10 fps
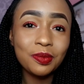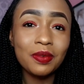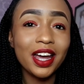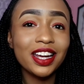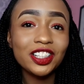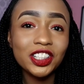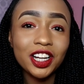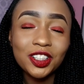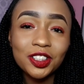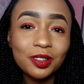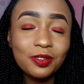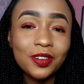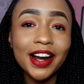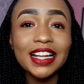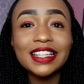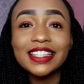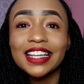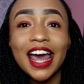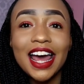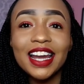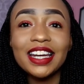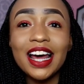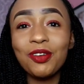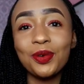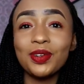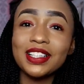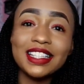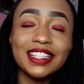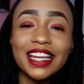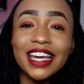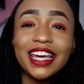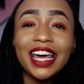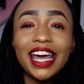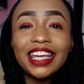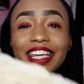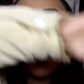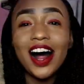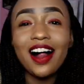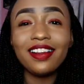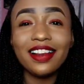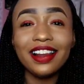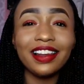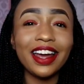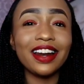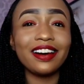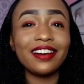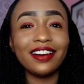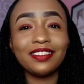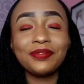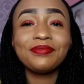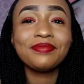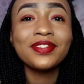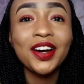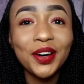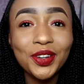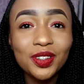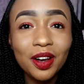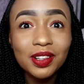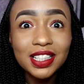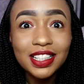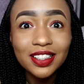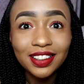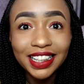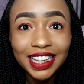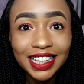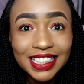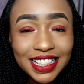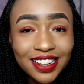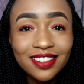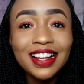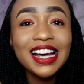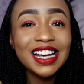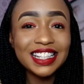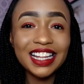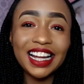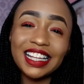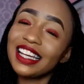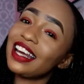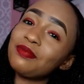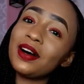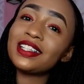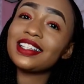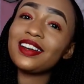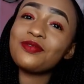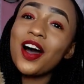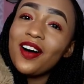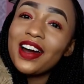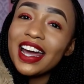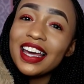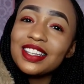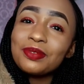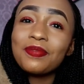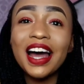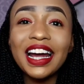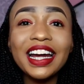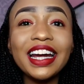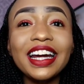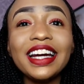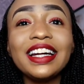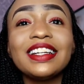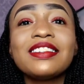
may, share to your friends, and we will see y'all later. Also, I will see y'all later. So stay lit and positive always. Bye.